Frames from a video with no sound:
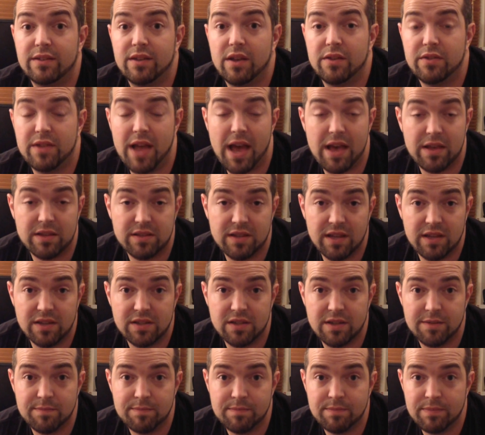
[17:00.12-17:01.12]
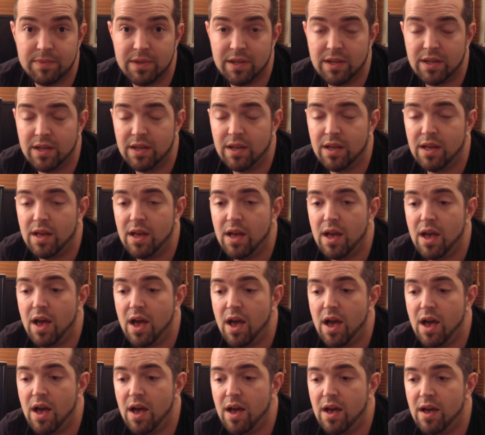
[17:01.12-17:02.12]
death system,
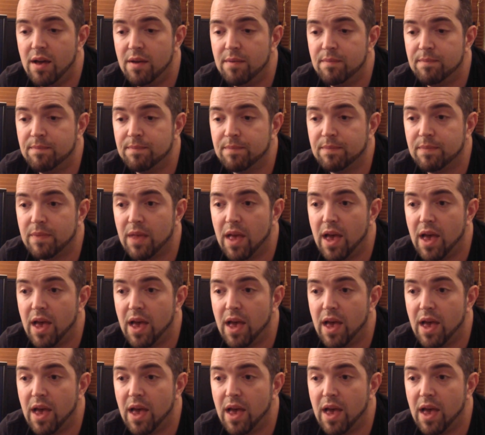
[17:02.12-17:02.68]
and